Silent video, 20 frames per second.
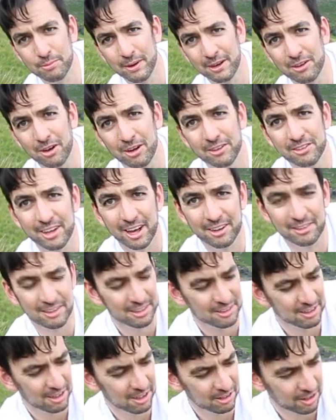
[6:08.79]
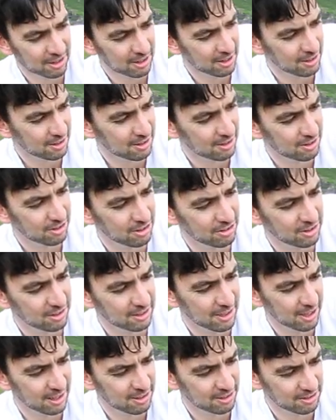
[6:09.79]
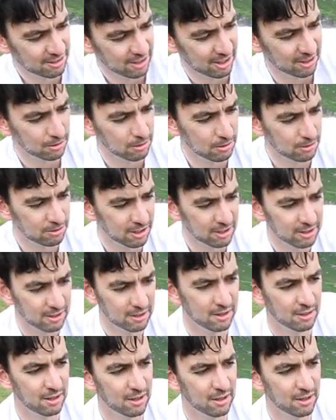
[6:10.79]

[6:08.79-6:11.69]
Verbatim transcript: with my contact details on it, just in case I lose it.